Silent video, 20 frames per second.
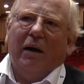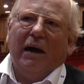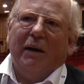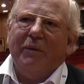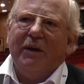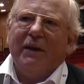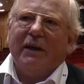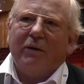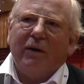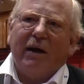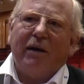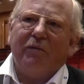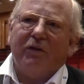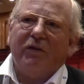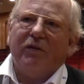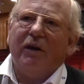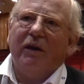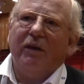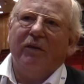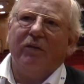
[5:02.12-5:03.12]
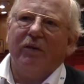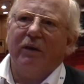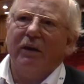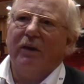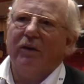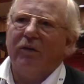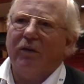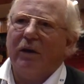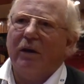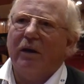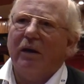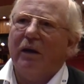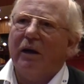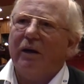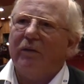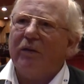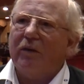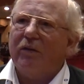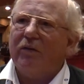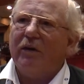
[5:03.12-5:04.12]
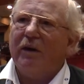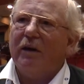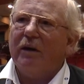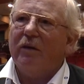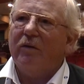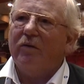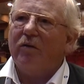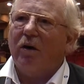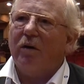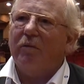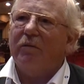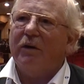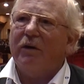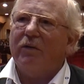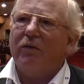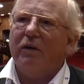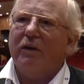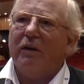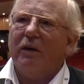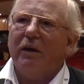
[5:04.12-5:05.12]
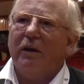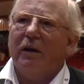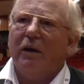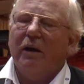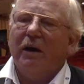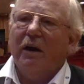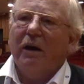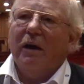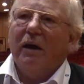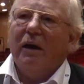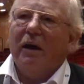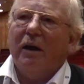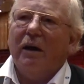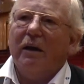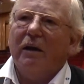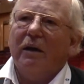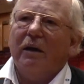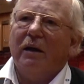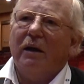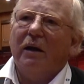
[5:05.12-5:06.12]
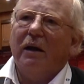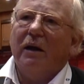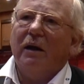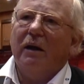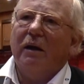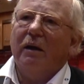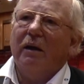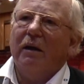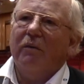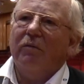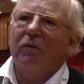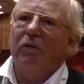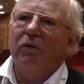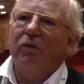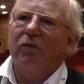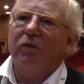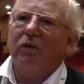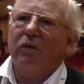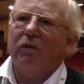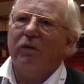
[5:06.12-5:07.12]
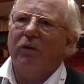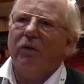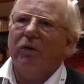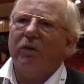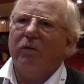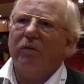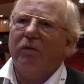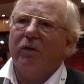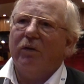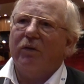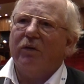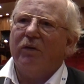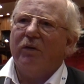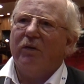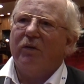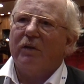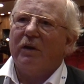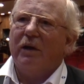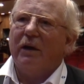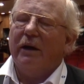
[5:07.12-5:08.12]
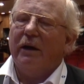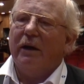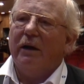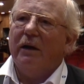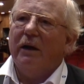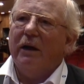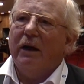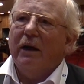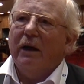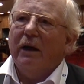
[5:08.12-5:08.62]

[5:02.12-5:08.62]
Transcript: I mean, gravitation in general, as I said, is obvious, and the evolution of the universe is clear.